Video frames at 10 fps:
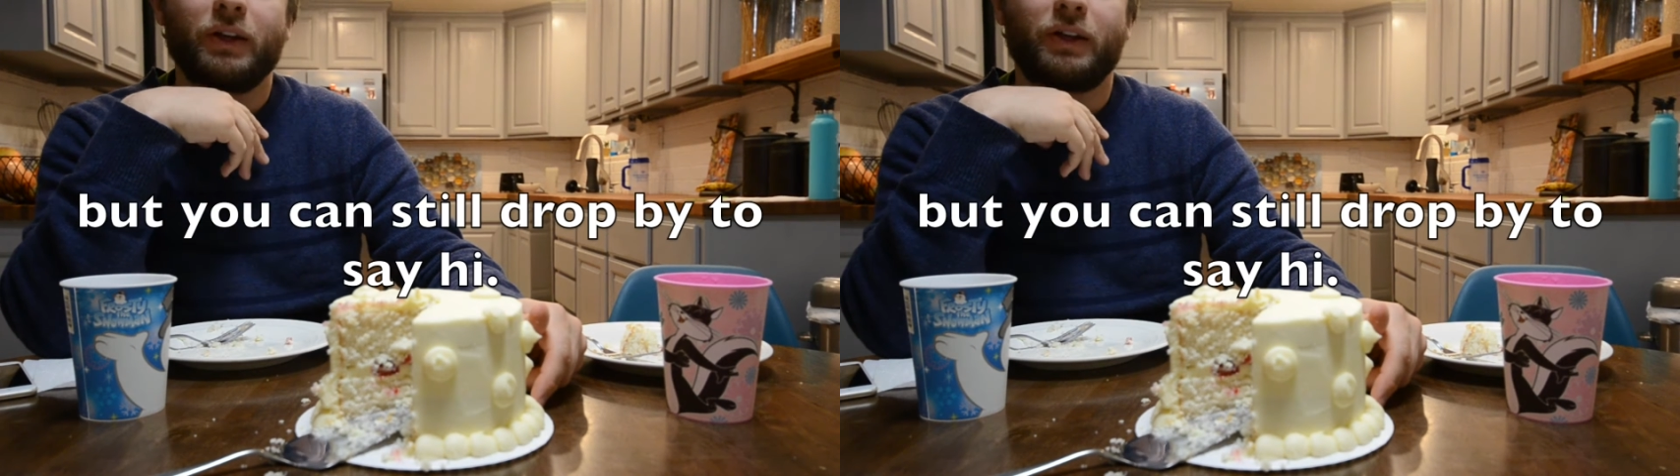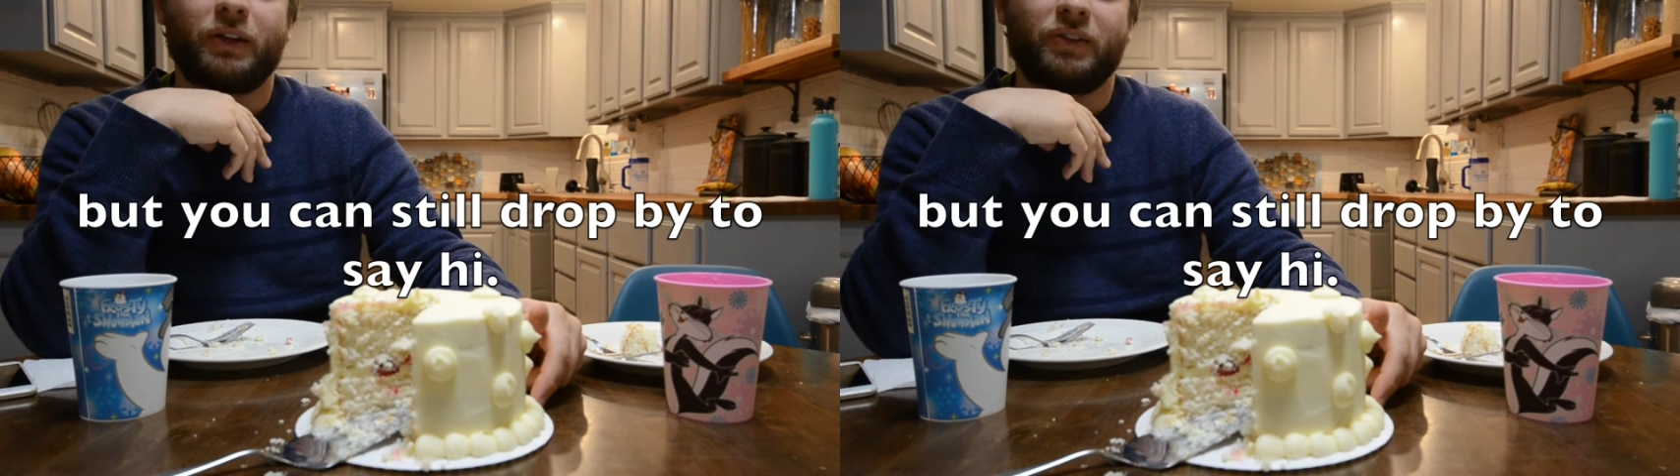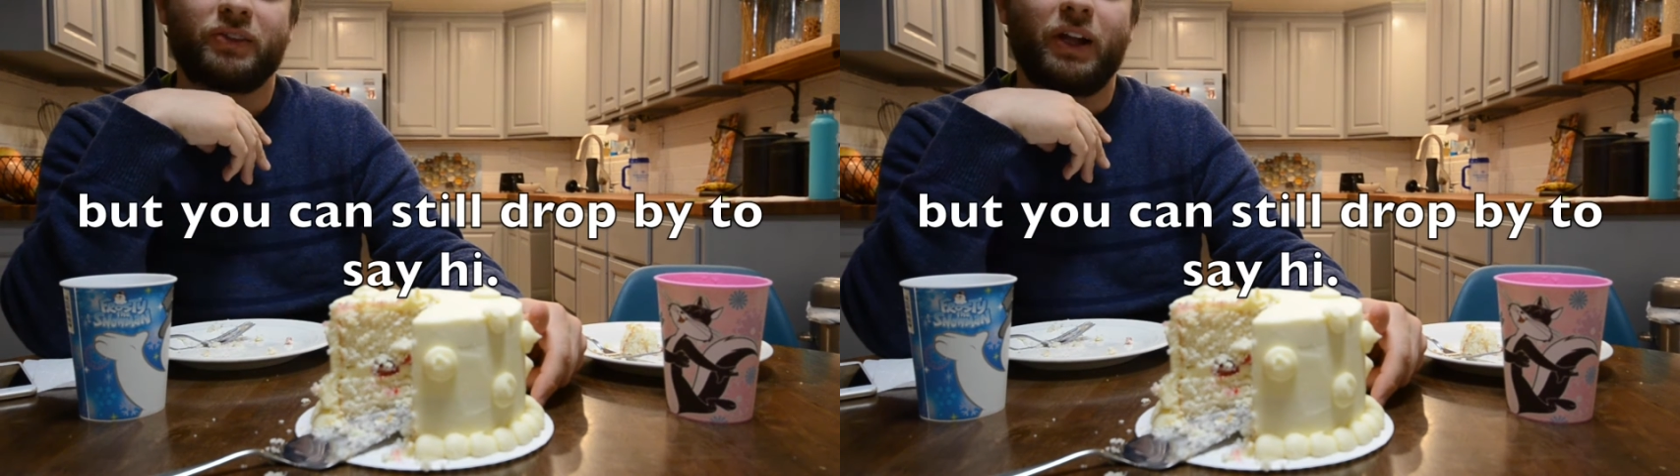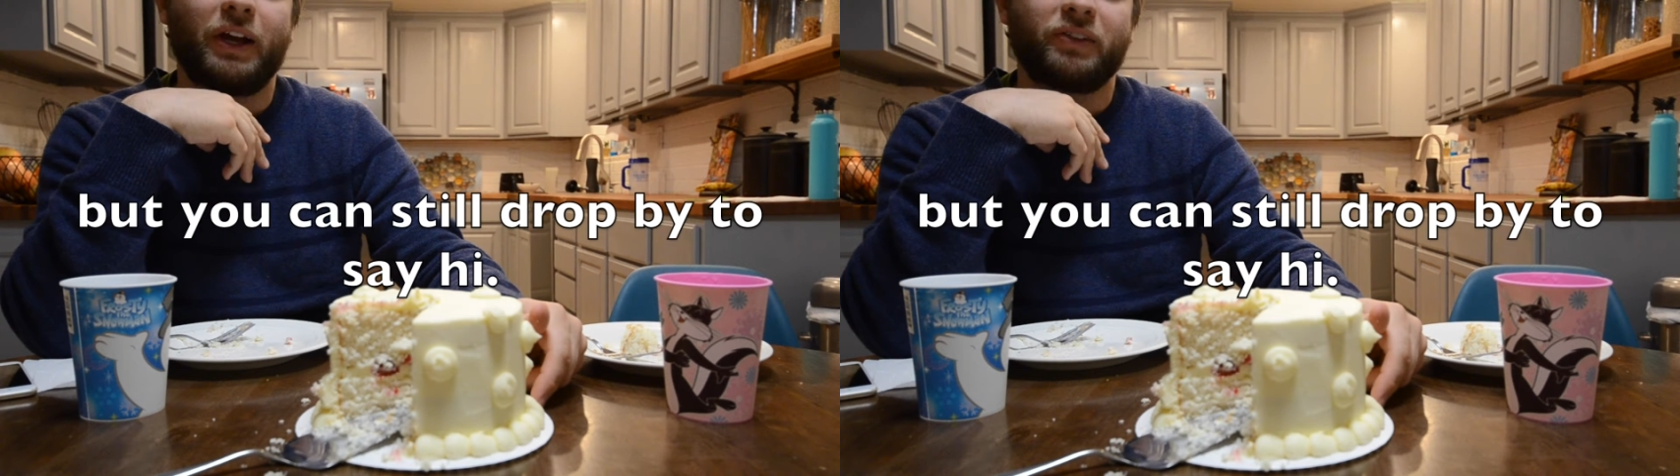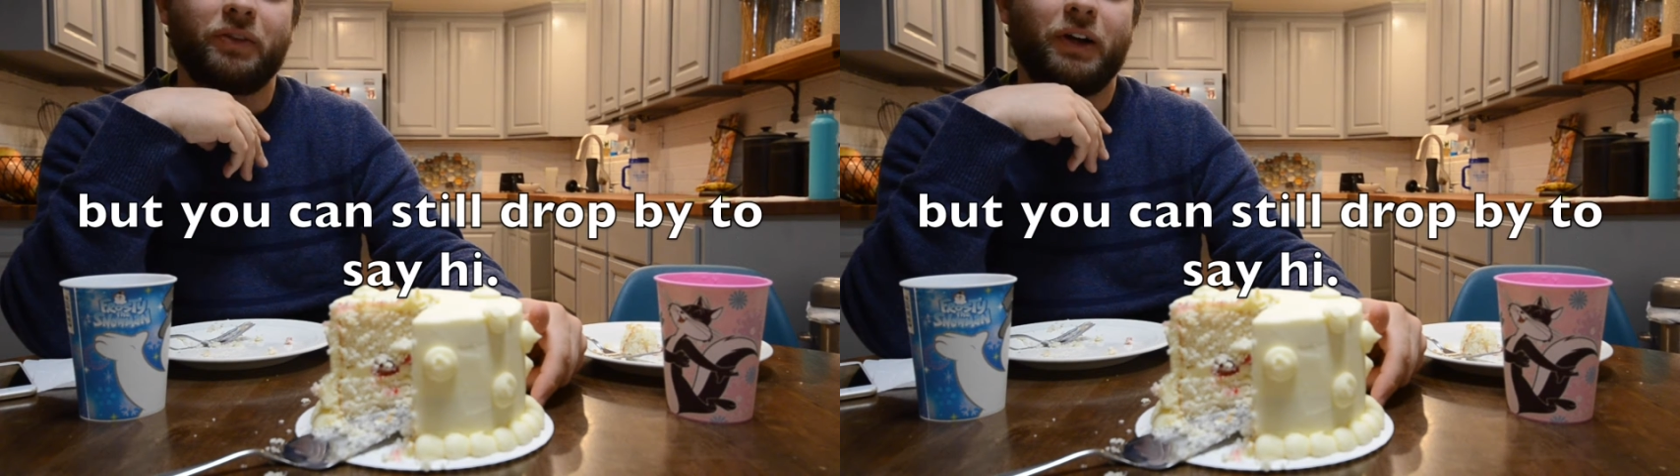get a
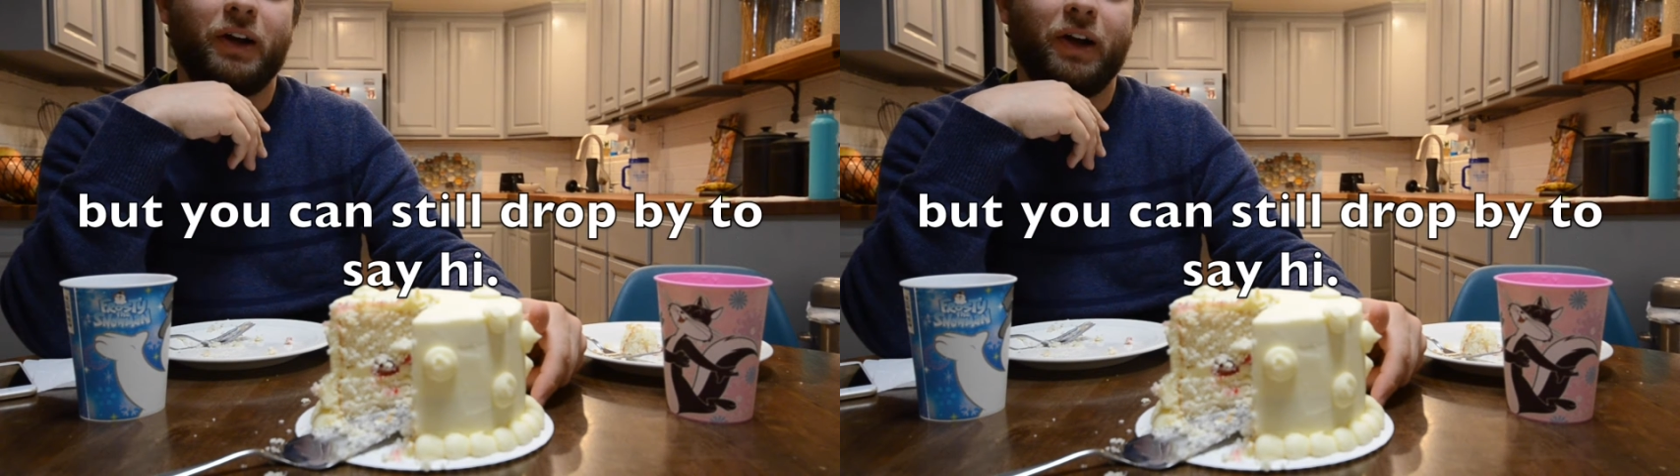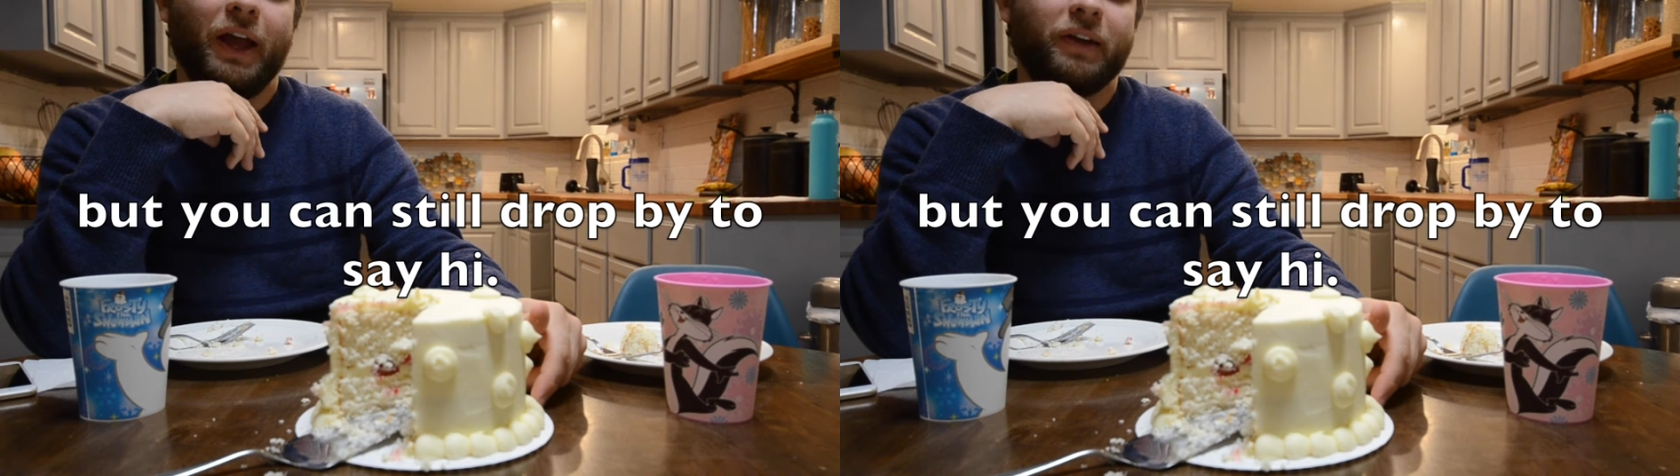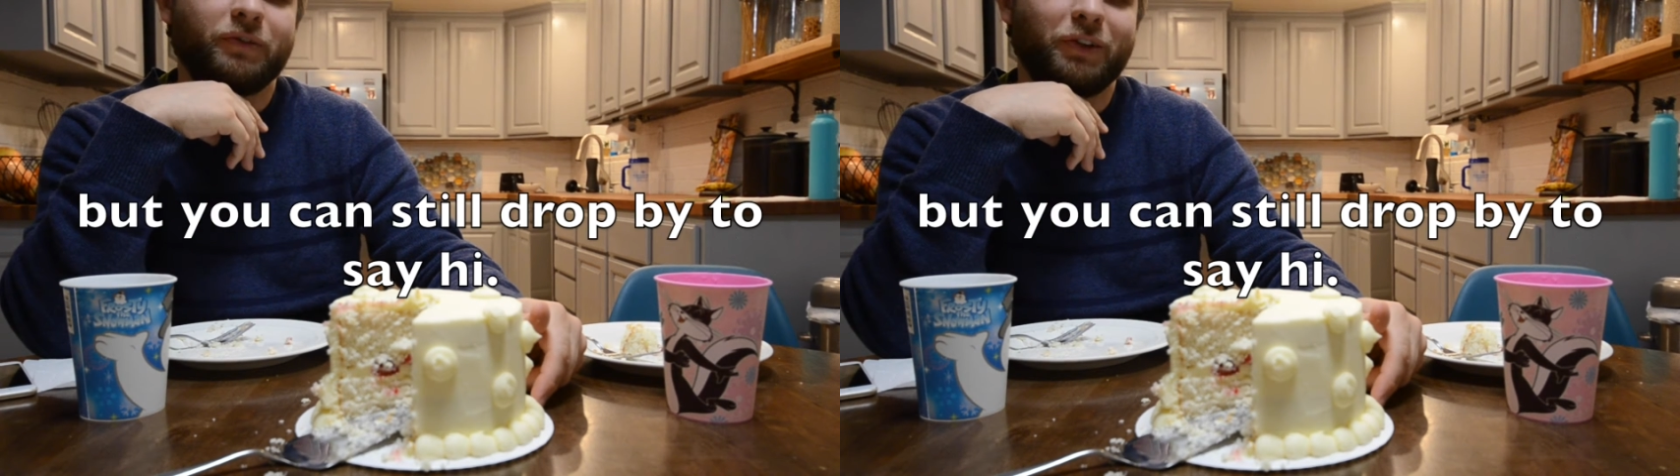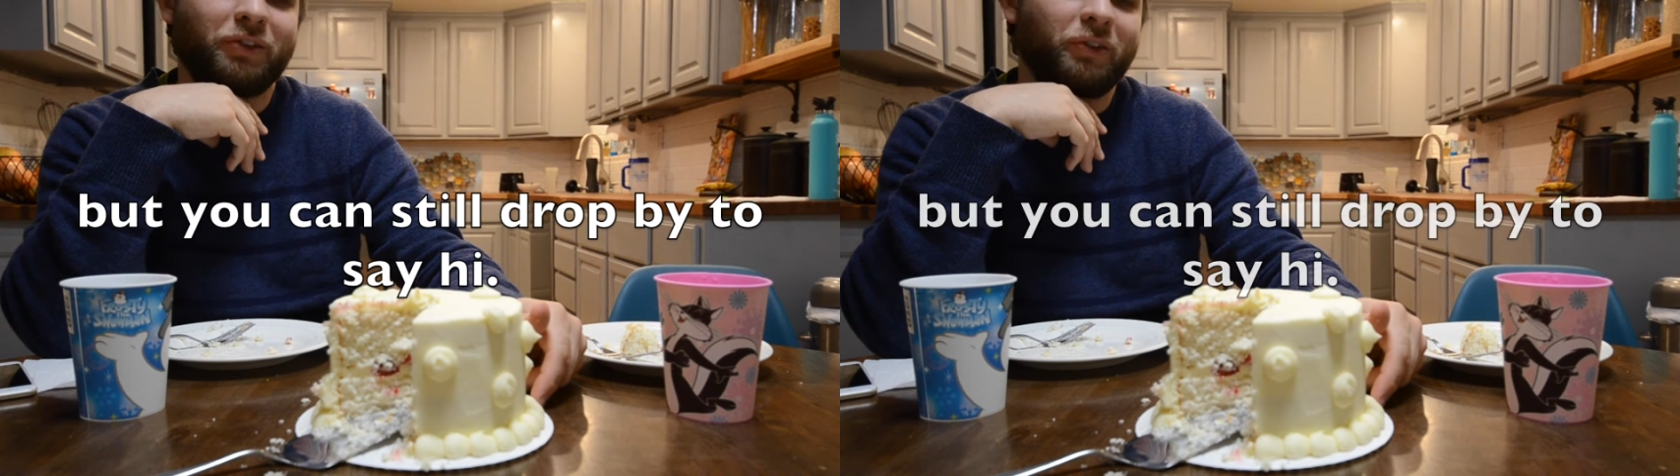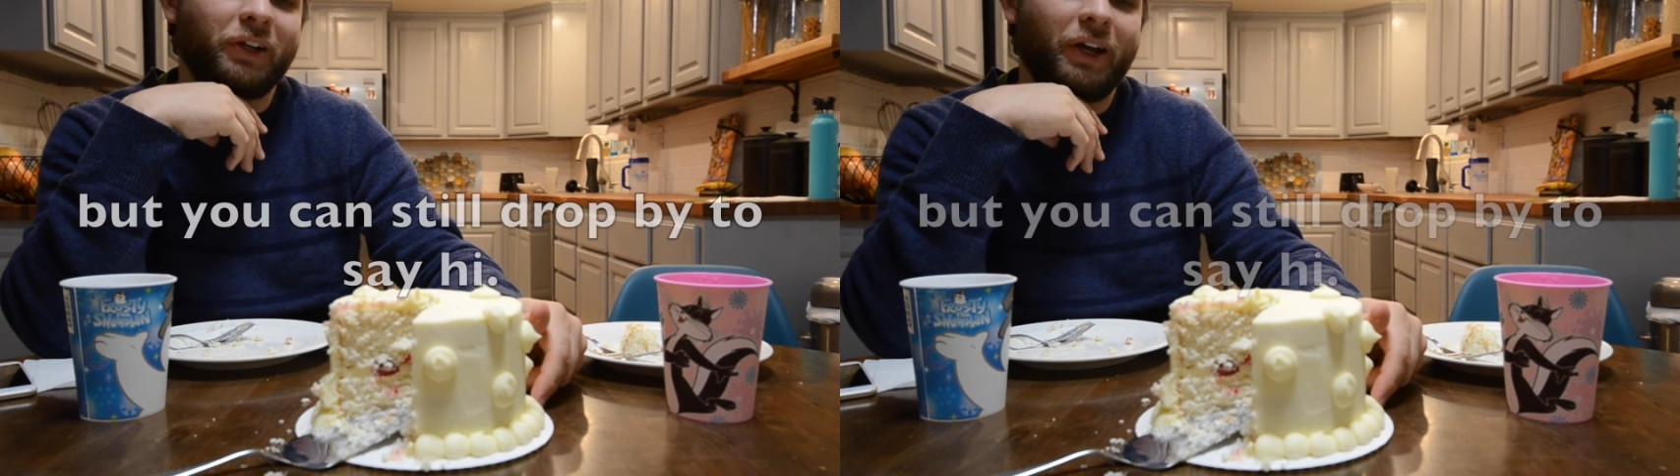slice of our anniversary